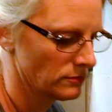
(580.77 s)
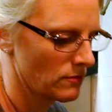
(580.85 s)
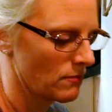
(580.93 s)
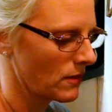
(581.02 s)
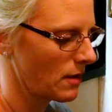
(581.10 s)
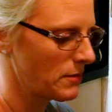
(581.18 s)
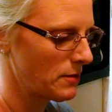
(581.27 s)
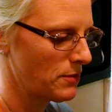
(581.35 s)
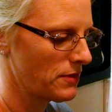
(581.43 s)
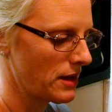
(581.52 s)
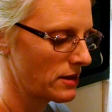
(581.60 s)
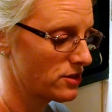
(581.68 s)
I'm going to
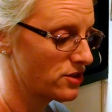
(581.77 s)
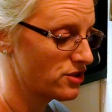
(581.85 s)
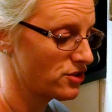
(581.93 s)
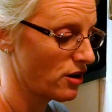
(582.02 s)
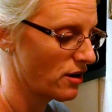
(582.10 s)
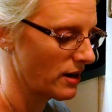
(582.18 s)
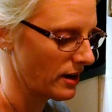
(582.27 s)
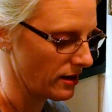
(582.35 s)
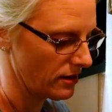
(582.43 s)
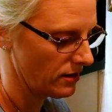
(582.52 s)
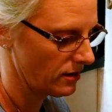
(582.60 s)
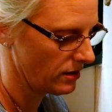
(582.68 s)
put that star
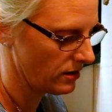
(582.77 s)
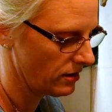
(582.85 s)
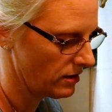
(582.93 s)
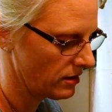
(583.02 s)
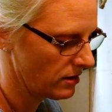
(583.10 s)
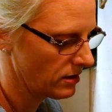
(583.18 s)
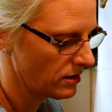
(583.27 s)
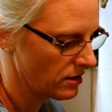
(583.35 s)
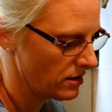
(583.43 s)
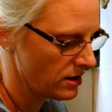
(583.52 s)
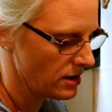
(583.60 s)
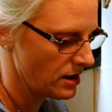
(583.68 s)
in.
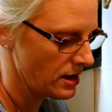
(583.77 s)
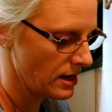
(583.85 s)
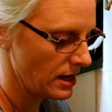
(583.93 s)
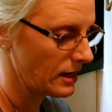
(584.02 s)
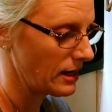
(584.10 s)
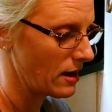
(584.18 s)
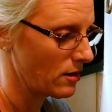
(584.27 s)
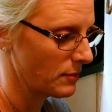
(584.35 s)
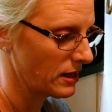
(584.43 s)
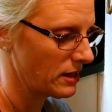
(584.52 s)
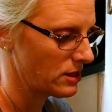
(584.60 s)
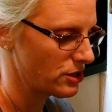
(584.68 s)
And now I'm
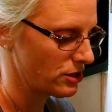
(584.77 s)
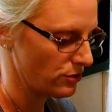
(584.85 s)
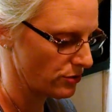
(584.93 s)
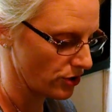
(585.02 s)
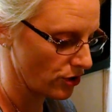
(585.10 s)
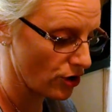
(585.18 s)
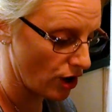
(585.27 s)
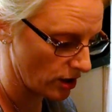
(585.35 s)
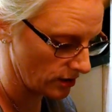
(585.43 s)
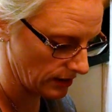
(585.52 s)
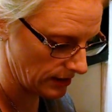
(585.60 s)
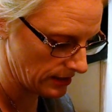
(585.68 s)
going to do the
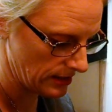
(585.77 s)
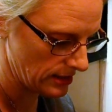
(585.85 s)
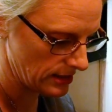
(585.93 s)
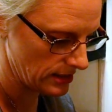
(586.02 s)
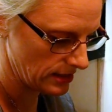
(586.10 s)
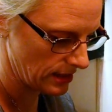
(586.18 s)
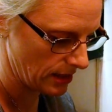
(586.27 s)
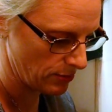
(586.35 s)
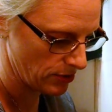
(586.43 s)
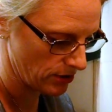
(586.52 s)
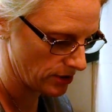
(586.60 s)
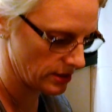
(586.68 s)
garland
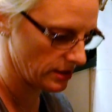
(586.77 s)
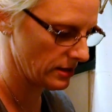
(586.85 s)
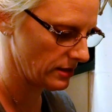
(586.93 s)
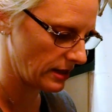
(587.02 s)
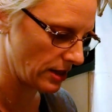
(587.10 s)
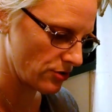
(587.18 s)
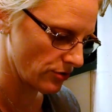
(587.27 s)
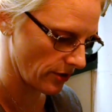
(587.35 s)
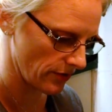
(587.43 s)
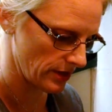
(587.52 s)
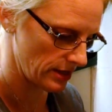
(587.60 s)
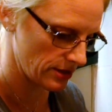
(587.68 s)
that I drew
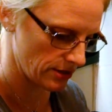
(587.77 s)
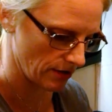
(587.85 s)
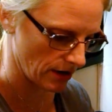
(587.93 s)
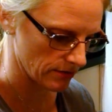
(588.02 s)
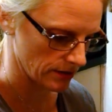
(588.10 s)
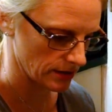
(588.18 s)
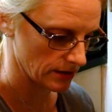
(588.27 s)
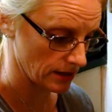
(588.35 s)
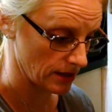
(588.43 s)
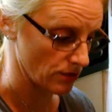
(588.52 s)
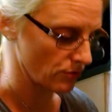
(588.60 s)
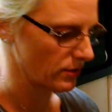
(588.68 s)
on these 2 houses,
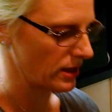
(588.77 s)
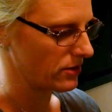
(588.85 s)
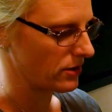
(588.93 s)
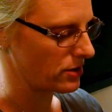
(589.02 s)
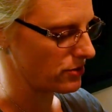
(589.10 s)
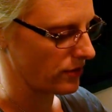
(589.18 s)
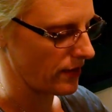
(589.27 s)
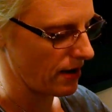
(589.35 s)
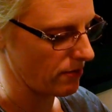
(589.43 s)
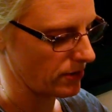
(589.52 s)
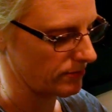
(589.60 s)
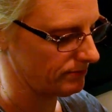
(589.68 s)
and the wreath I drew on
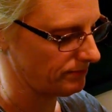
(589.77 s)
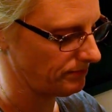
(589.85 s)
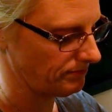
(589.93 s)
that one.